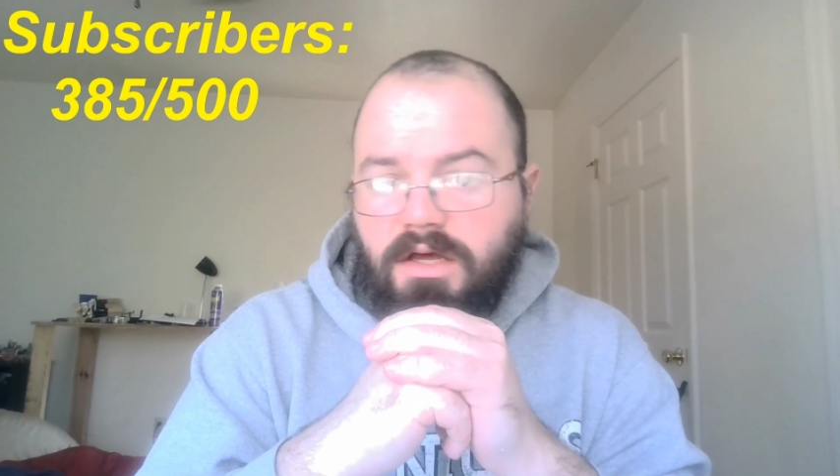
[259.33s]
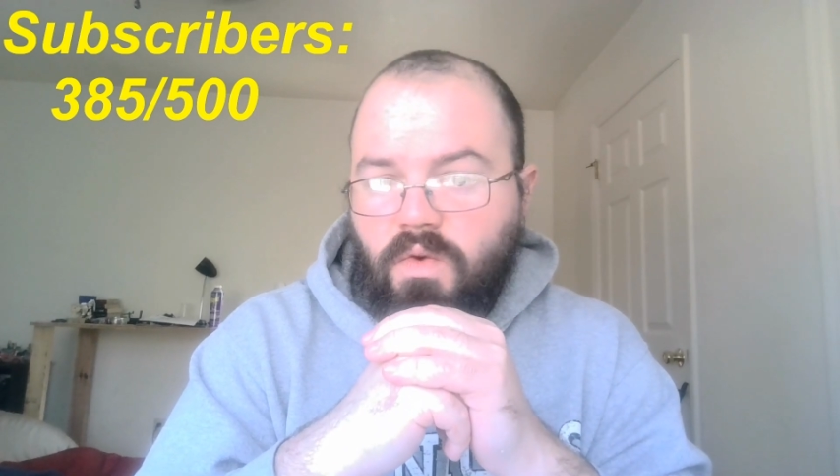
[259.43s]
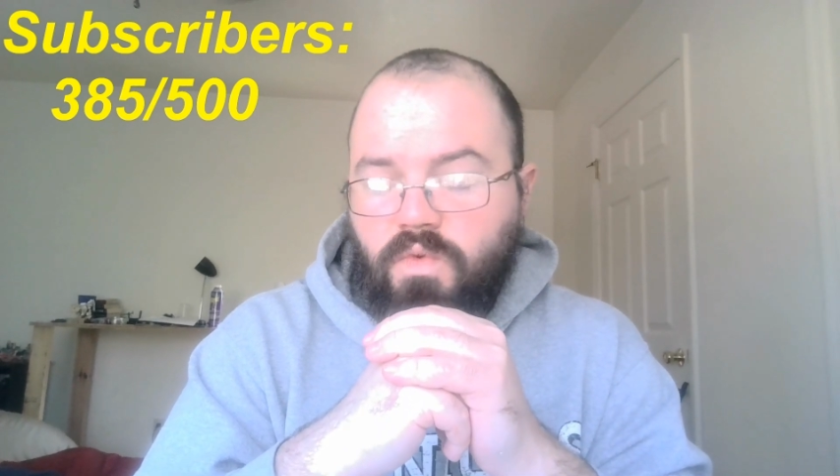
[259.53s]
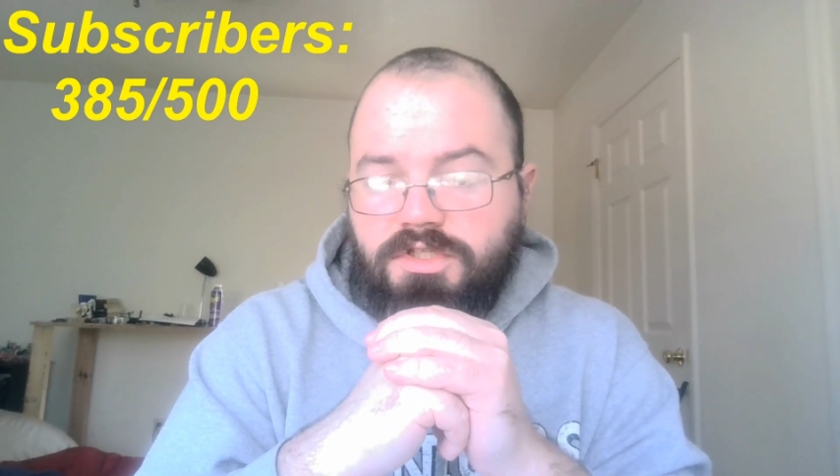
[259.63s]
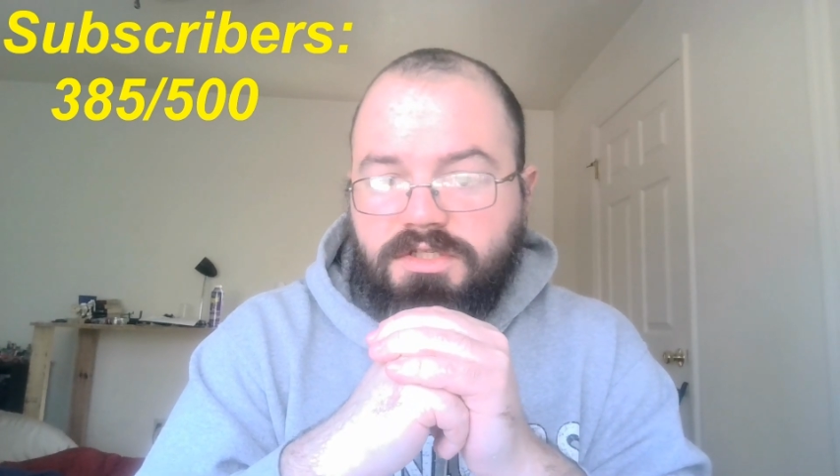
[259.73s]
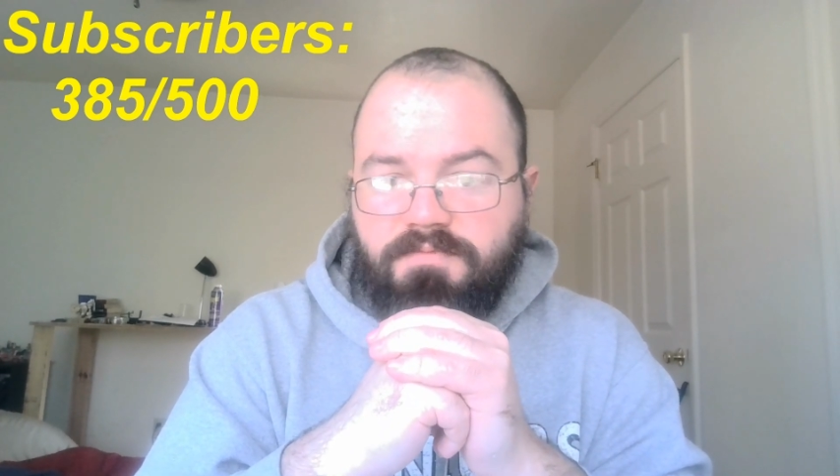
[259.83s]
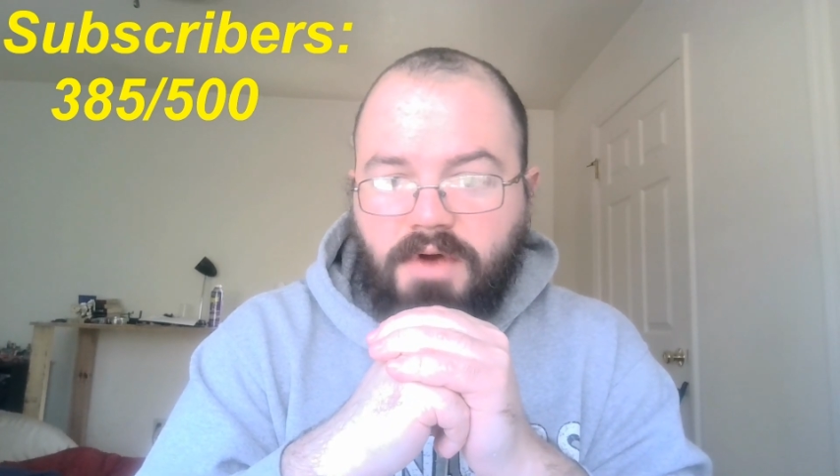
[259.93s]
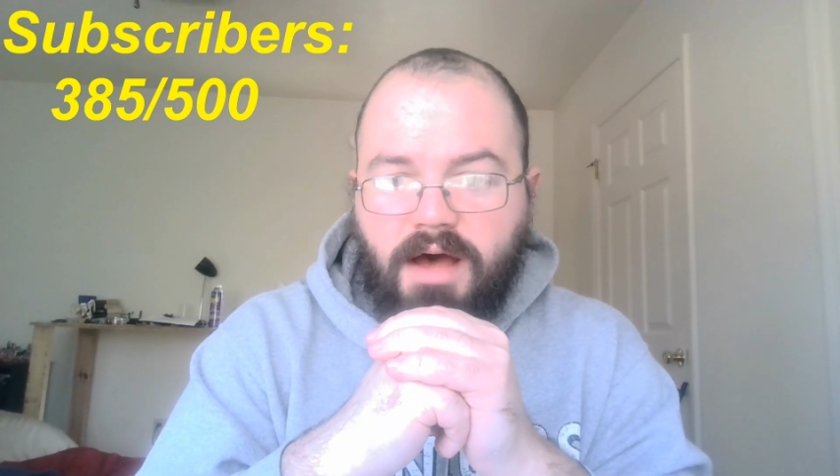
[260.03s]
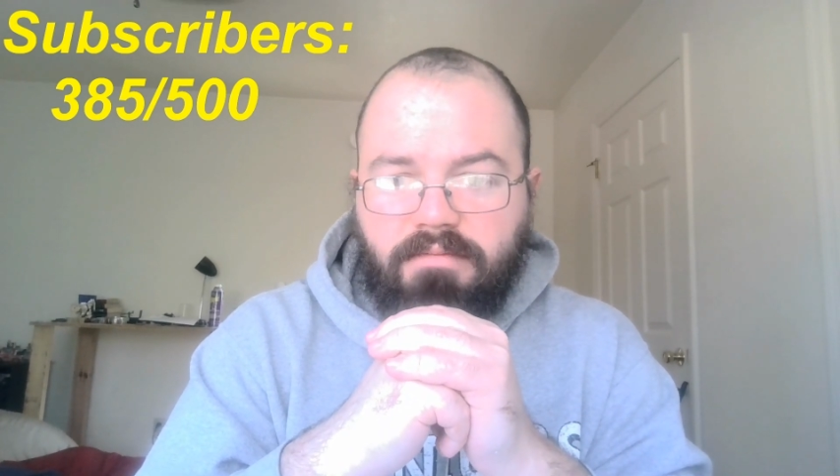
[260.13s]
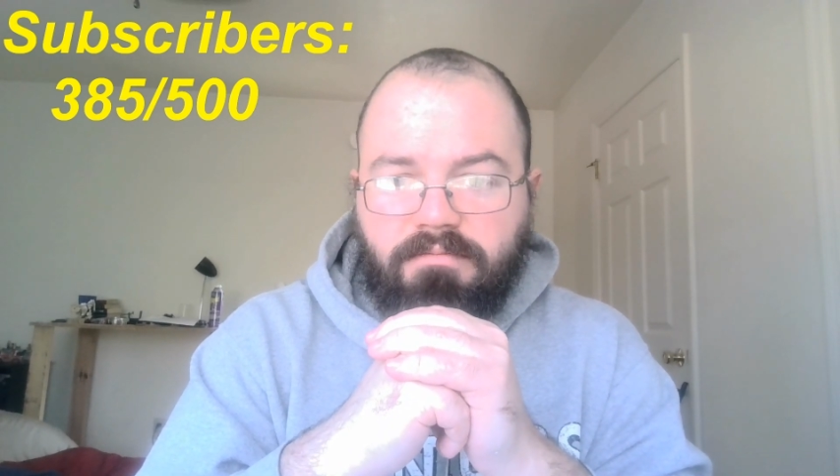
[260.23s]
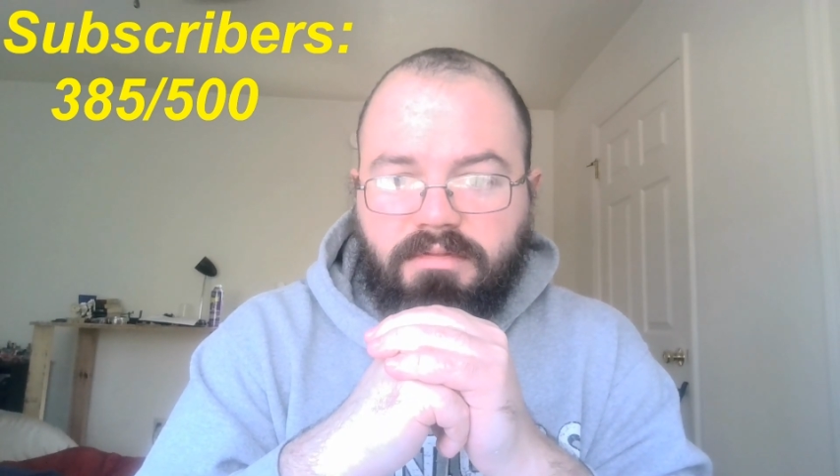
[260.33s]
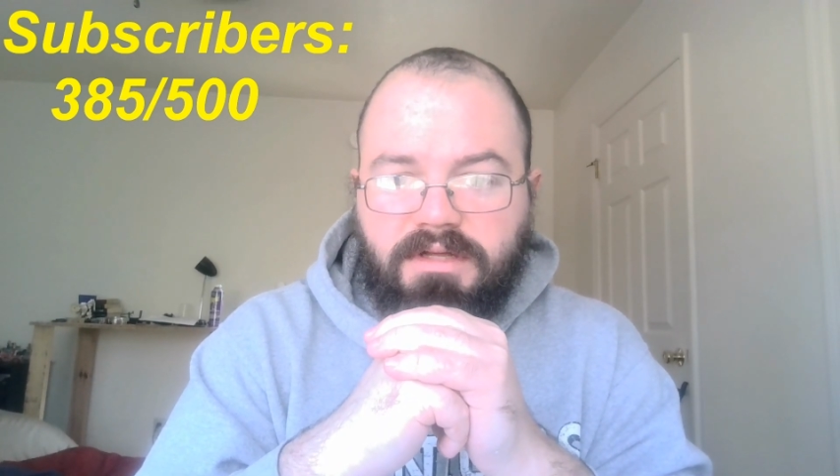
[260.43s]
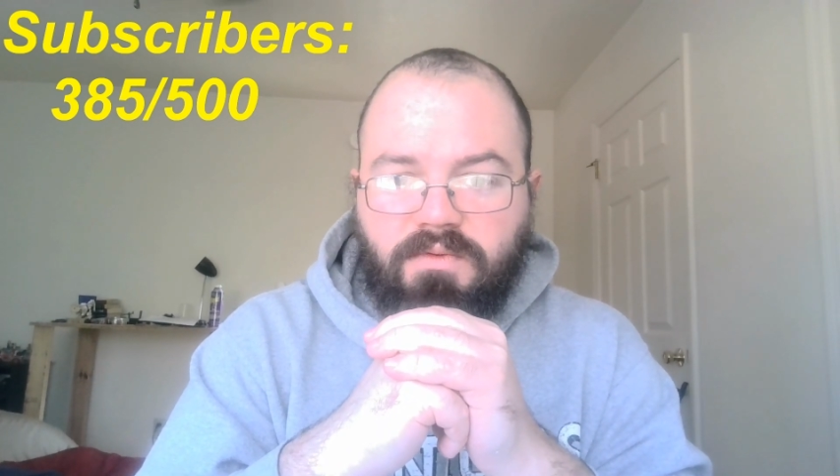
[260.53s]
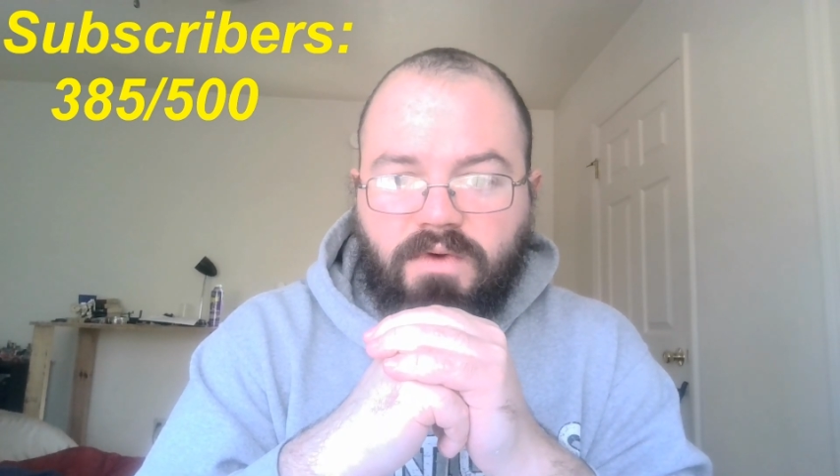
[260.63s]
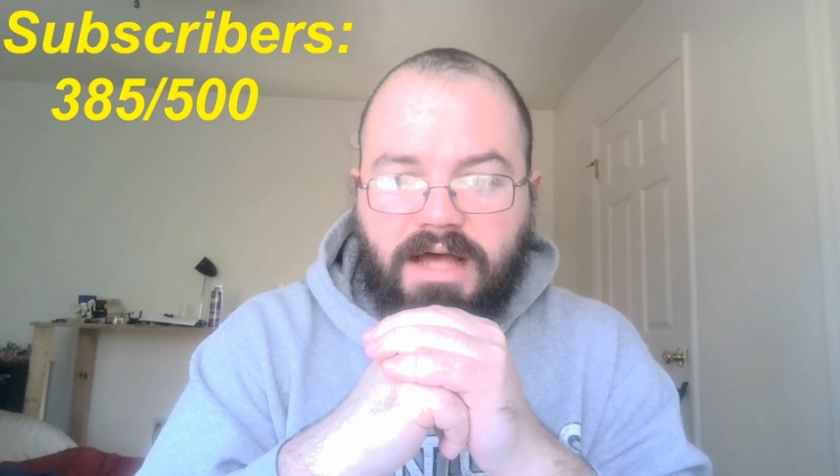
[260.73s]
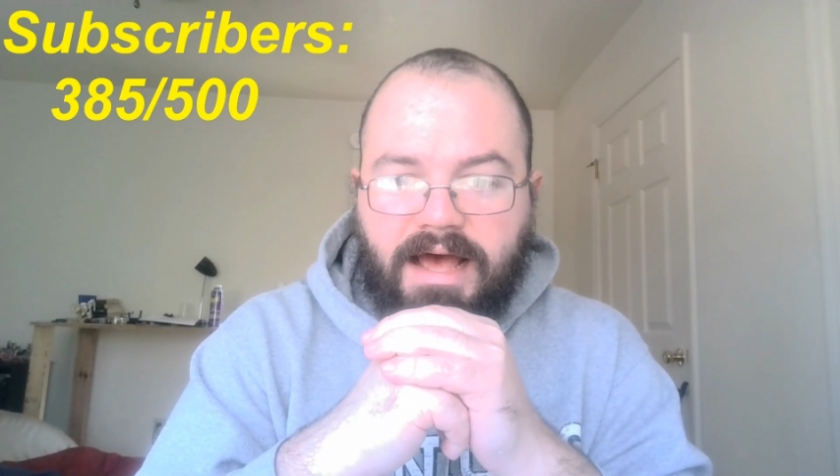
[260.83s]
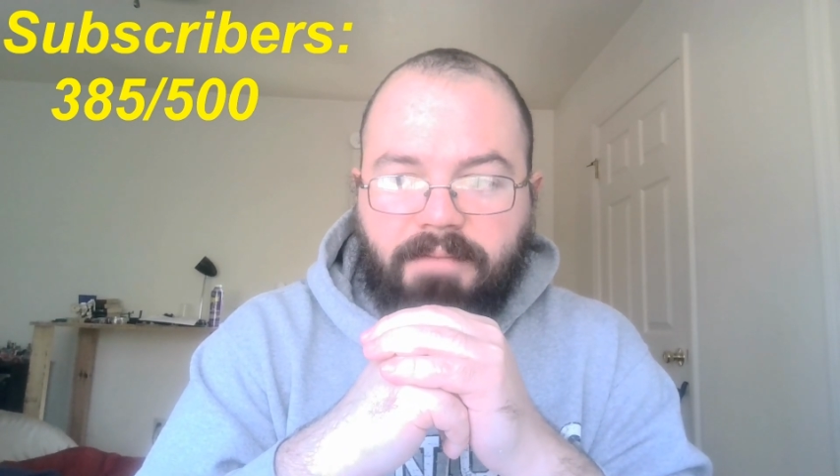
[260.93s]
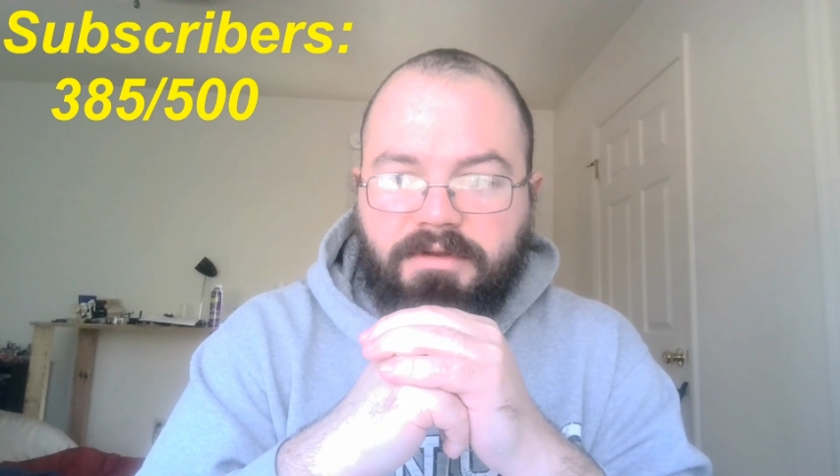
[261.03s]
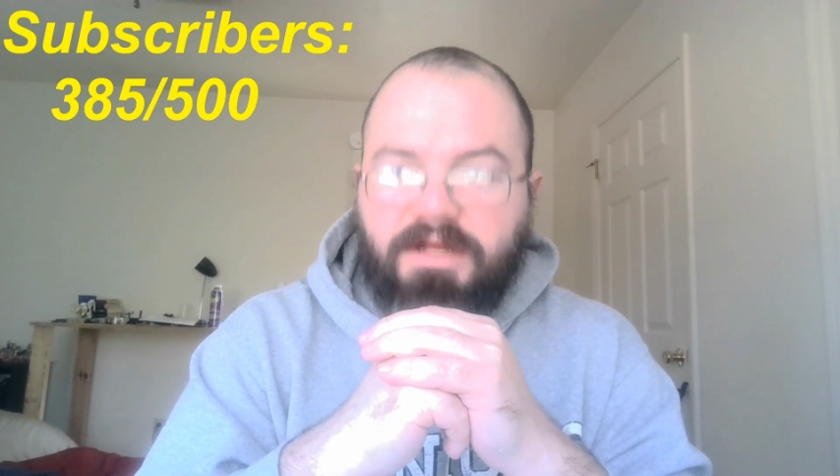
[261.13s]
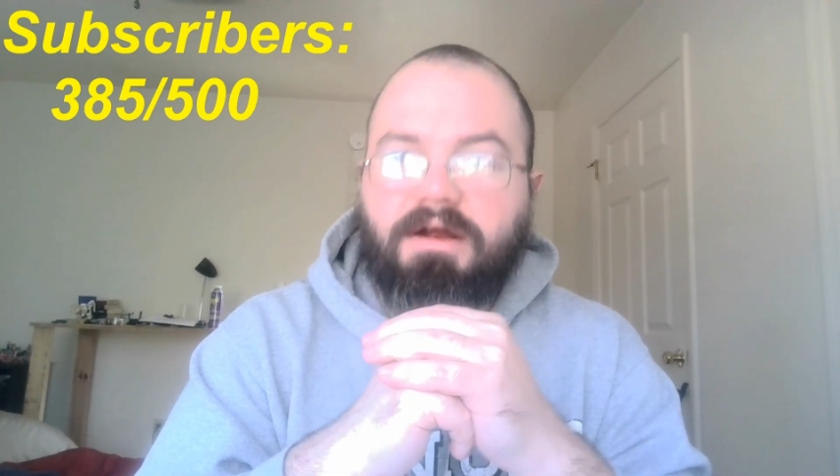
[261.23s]
which is probably what
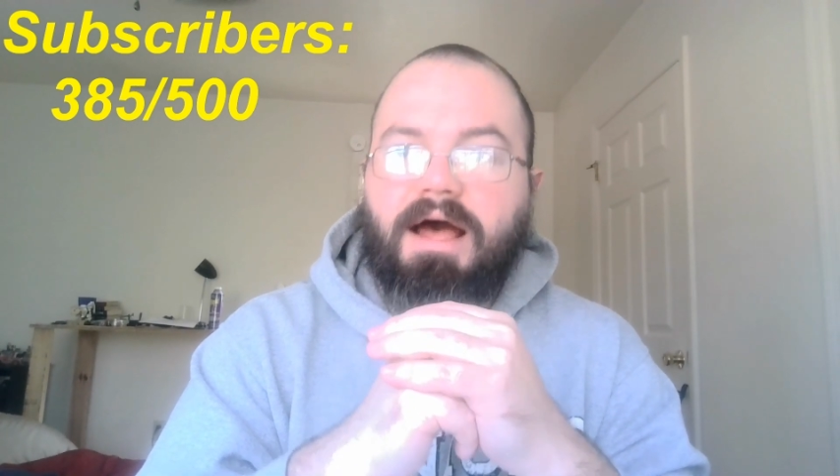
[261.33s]
happened here.